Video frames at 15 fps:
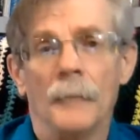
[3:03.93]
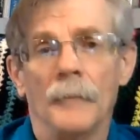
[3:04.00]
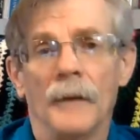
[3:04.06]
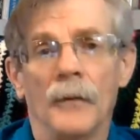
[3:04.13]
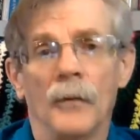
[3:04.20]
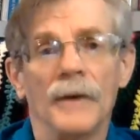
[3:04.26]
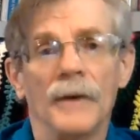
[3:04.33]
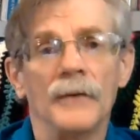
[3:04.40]

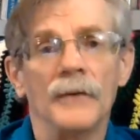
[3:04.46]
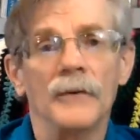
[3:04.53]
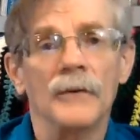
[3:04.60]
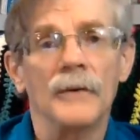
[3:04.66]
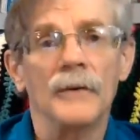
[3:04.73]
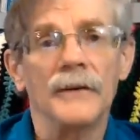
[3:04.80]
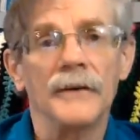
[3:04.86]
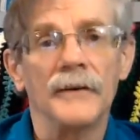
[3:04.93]
But what you are
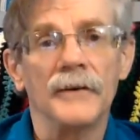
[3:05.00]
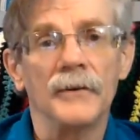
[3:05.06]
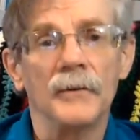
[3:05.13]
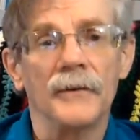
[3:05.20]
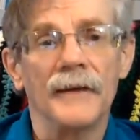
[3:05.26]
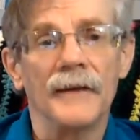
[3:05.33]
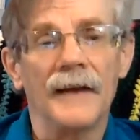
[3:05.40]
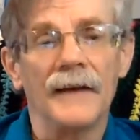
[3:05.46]
going to do
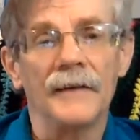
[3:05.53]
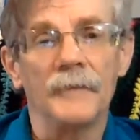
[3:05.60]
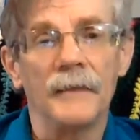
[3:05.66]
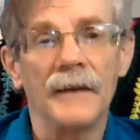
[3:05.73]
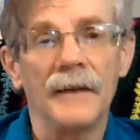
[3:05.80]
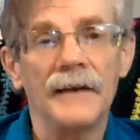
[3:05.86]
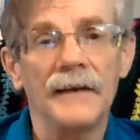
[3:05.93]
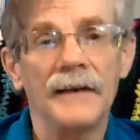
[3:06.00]
with that
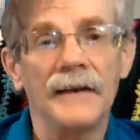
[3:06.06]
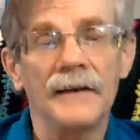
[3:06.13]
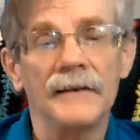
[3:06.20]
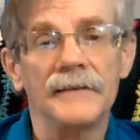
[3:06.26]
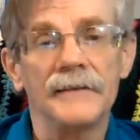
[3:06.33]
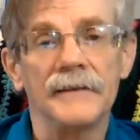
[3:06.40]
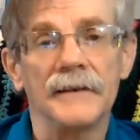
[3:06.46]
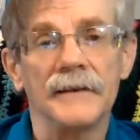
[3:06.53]
debate
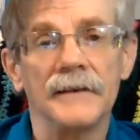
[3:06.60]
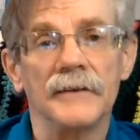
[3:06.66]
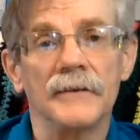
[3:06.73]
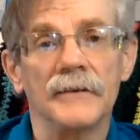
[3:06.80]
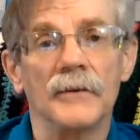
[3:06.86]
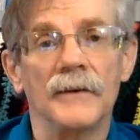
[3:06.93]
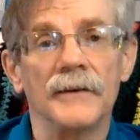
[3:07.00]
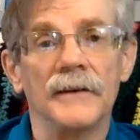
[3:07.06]
is
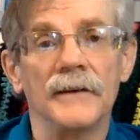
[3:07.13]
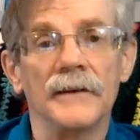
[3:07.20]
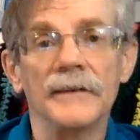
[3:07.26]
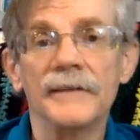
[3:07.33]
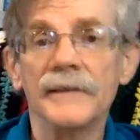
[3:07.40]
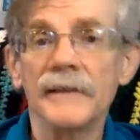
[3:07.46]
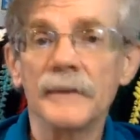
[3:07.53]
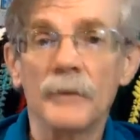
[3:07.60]
you're going to
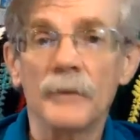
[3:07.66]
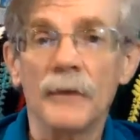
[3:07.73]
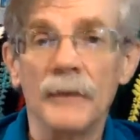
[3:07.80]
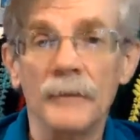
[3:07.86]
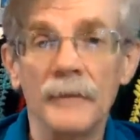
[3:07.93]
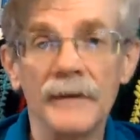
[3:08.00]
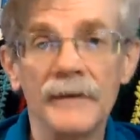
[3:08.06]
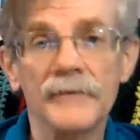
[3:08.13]
listen to the
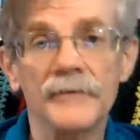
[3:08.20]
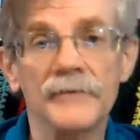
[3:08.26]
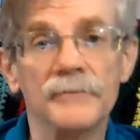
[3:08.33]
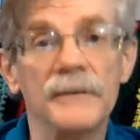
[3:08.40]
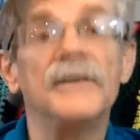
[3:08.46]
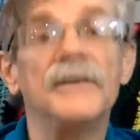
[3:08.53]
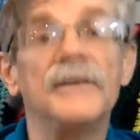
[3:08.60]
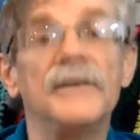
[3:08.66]
Prime Minister's
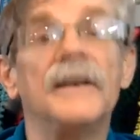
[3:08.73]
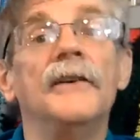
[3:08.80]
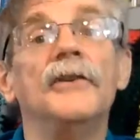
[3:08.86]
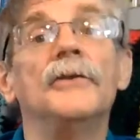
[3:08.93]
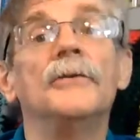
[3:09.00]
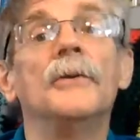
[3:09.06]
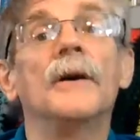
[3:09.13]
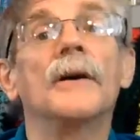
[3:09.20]
speech, and then
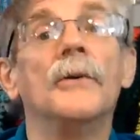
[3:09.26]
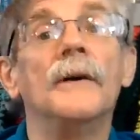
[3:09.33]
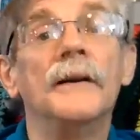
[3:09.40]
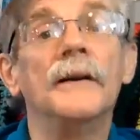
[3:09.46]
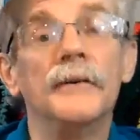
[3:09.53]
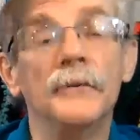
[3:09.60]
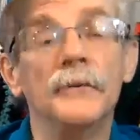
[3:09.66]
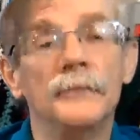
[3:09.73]
you are
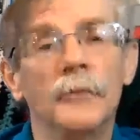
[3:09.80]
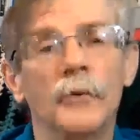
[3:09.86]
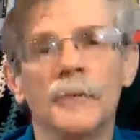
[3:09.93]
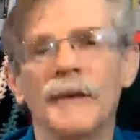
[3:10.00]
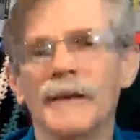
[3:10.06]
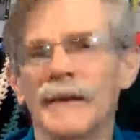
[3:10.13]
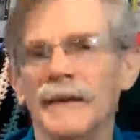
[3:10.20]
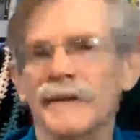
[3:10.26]
going to
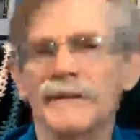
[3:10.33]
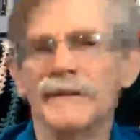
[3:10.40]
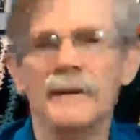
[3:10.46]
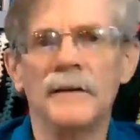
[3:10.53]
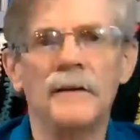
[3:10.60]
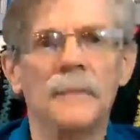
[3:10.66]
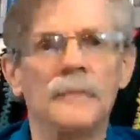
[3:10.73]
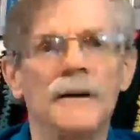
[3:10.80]
formulate
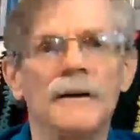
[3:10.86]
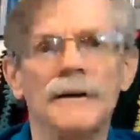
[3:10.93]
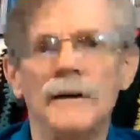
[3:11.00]
some